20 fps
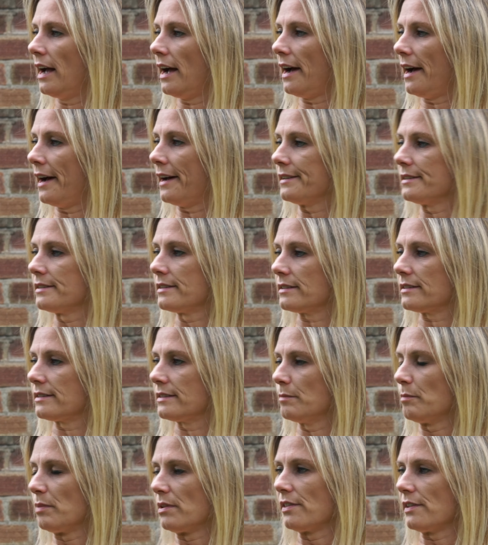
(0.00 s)
and
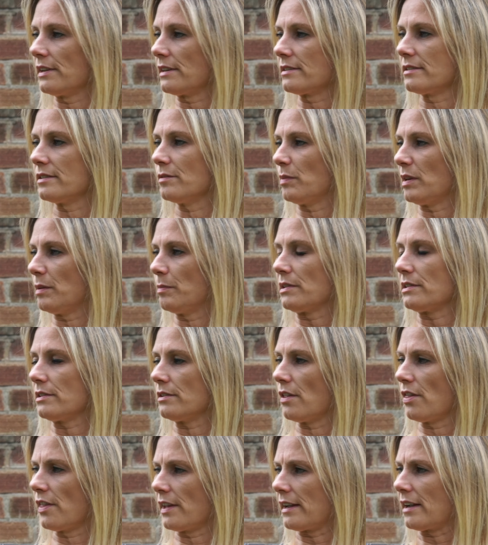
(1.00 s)
simple things that people
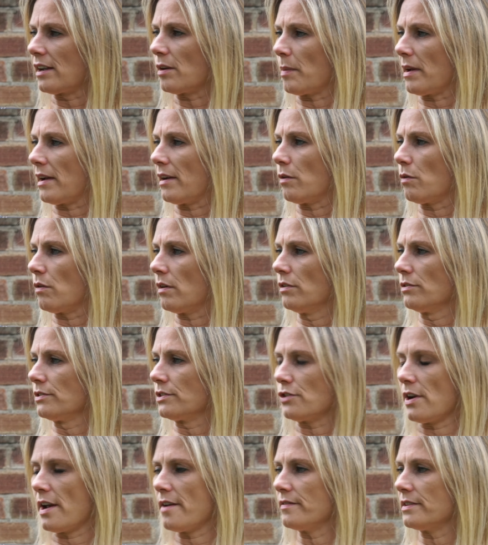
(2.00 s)
don't think about. Us
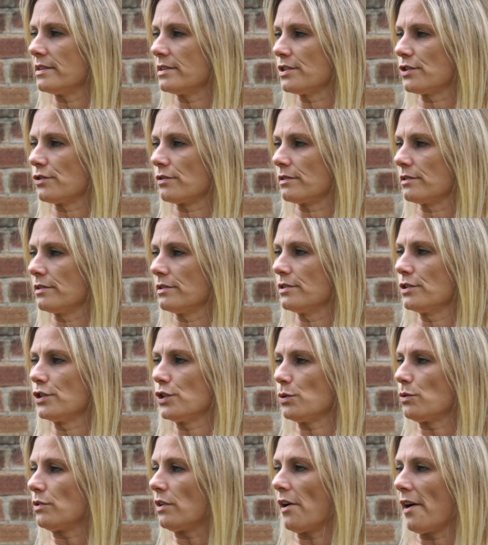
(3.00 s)
driving instructors
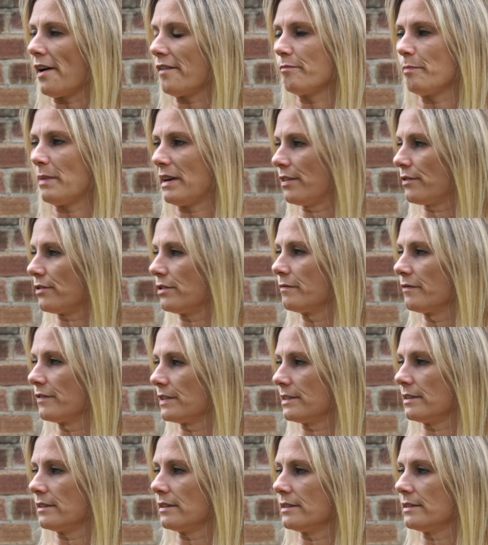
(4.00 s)
do not have bathroom
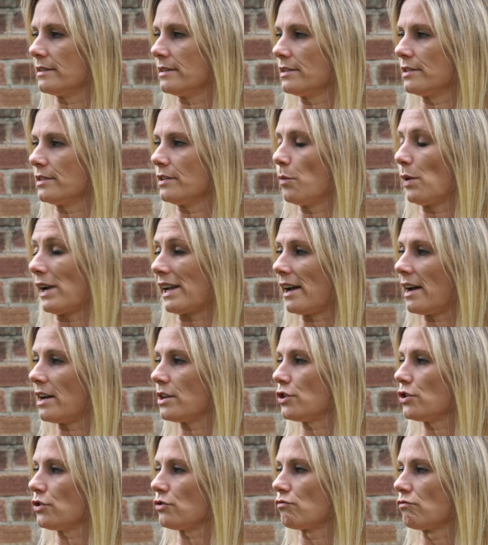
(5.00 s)
facilities, so we
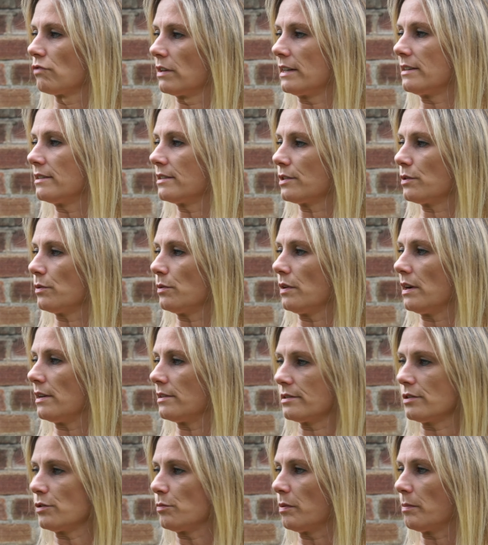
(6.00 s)
can't just run into a
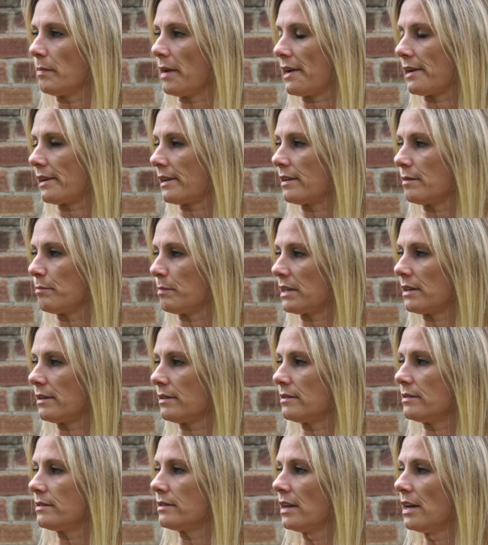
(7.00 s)
supermarket
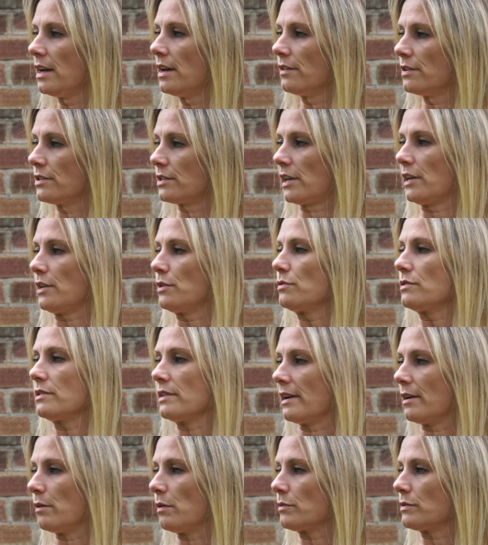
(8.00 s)
because there's queues
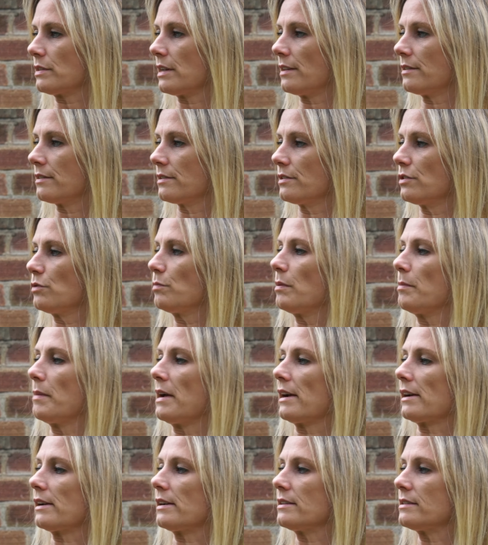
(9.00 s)
now outside the
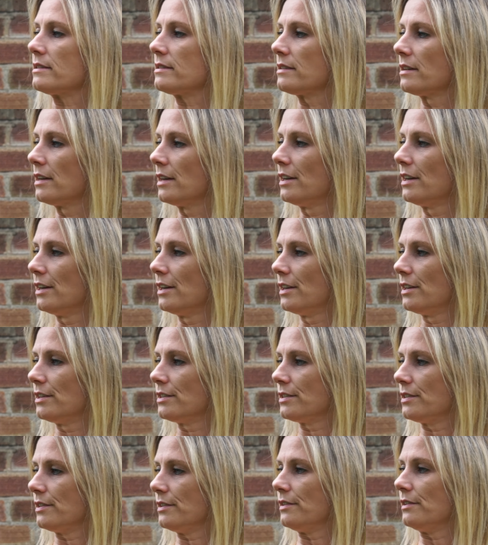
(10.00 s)
supermarkets.
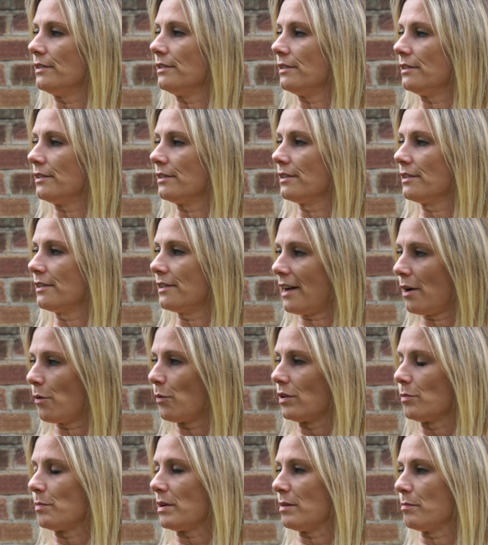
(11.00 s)
So that
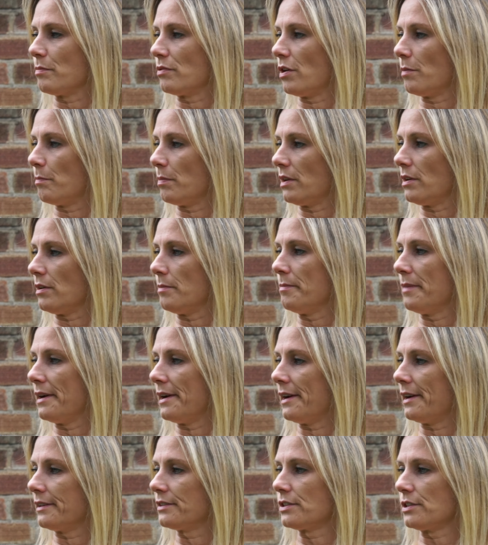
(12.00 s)
will be a problem.
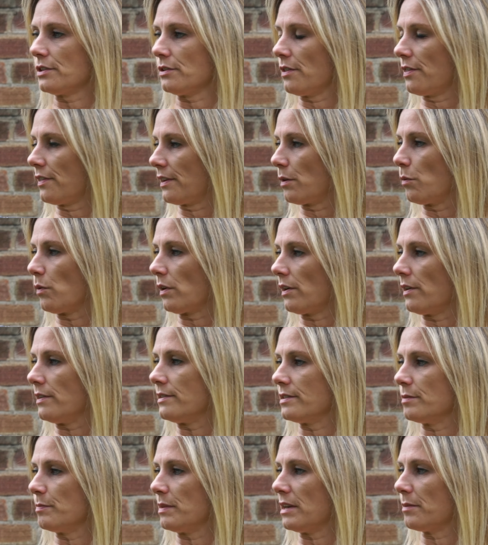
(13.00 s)
I don't think we're going
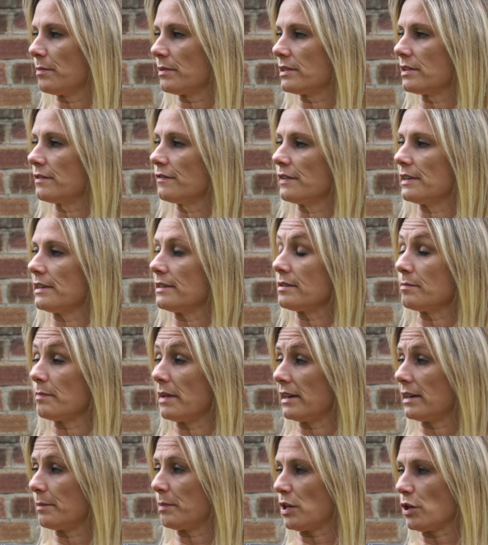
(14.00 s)
to be able to fit as
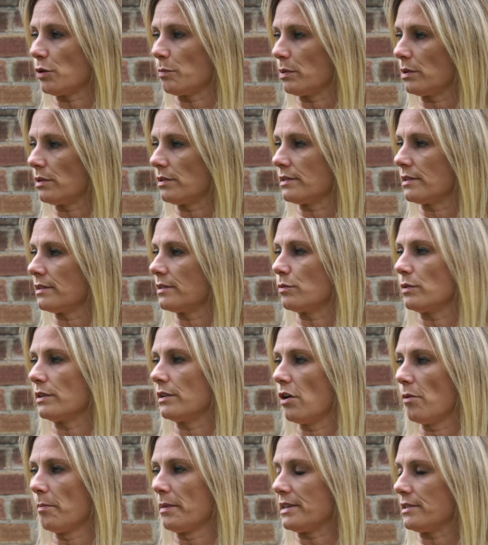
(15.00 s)
many pupils as we
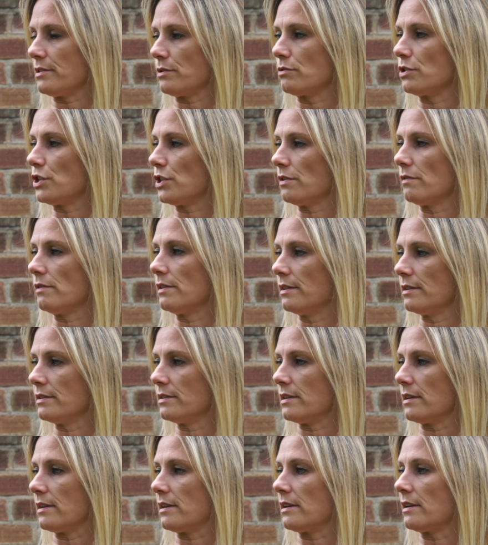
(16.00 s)
normally do during the
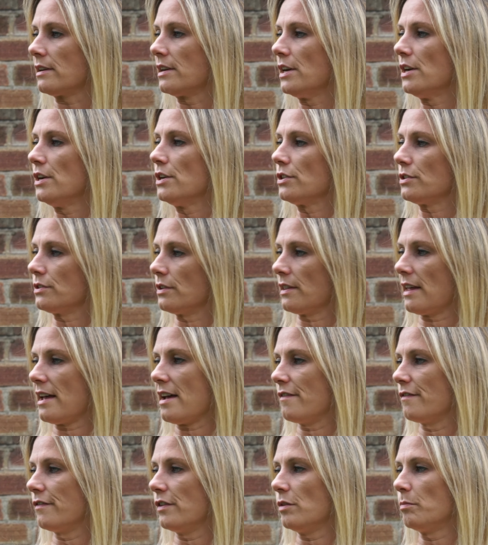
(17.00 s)
day, so
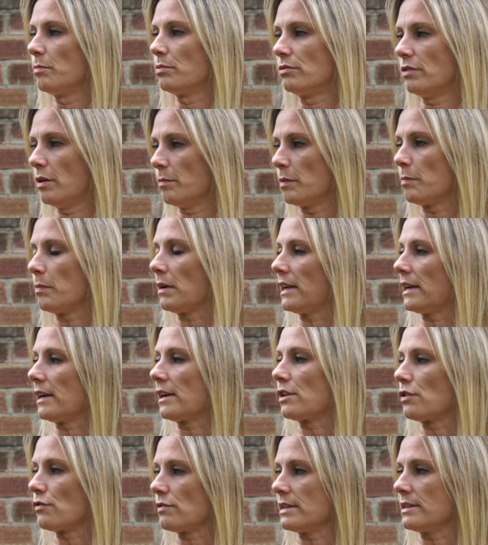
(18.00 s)
therefore probably
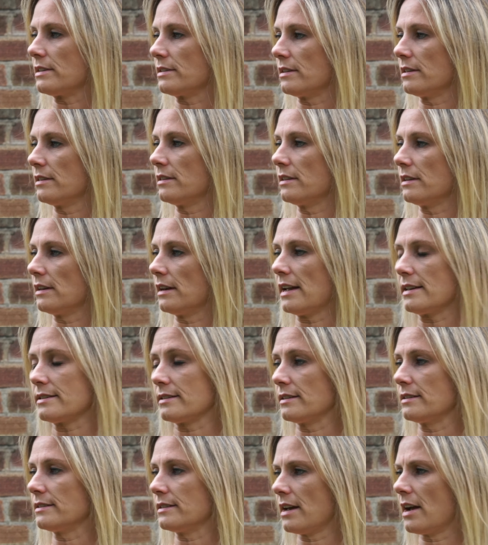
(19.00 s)
increasing the
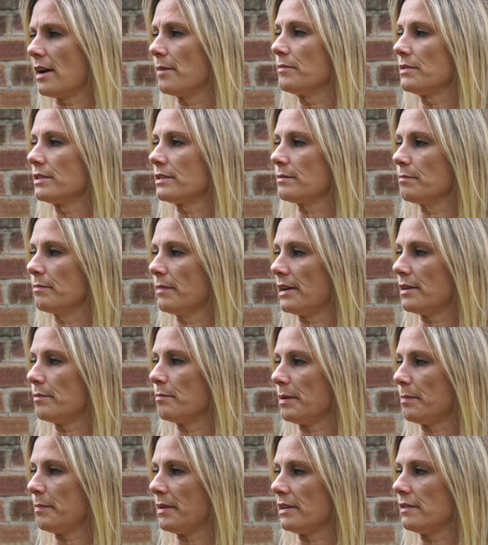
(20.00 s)
lesson times might
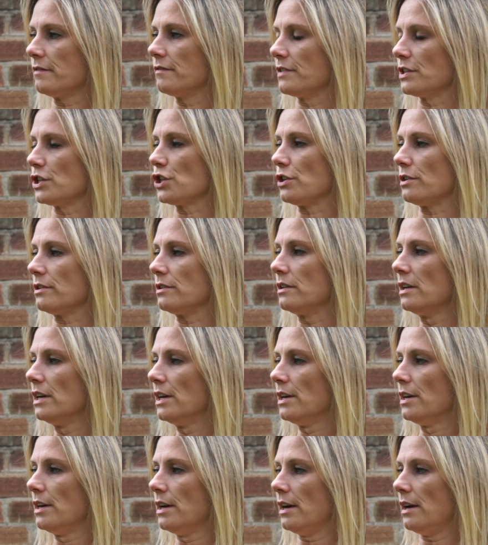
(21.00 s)
be beneficial
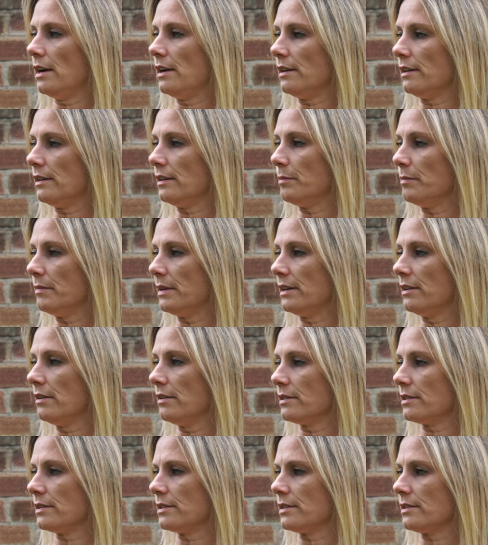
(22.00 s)
in
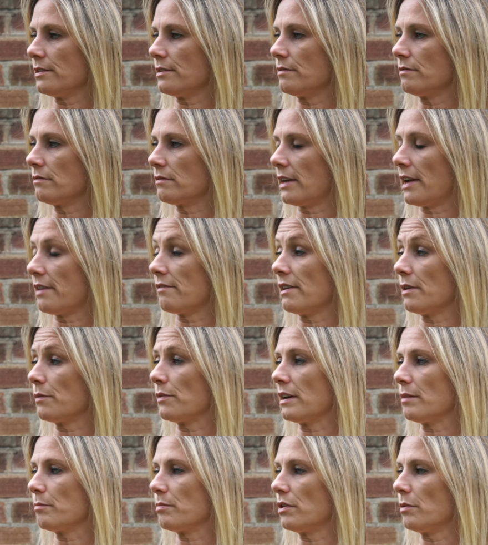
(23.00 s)
order to get around
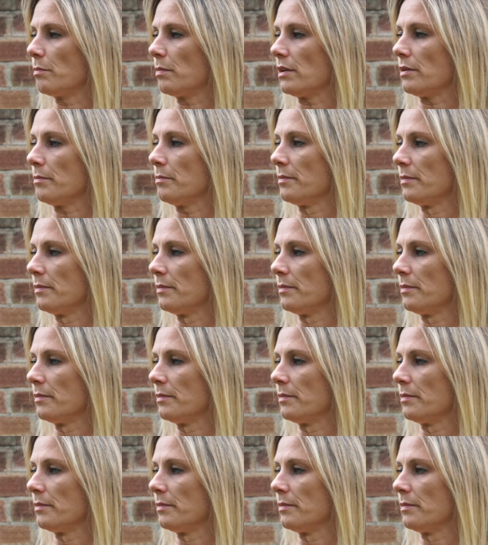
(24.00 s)
that problem.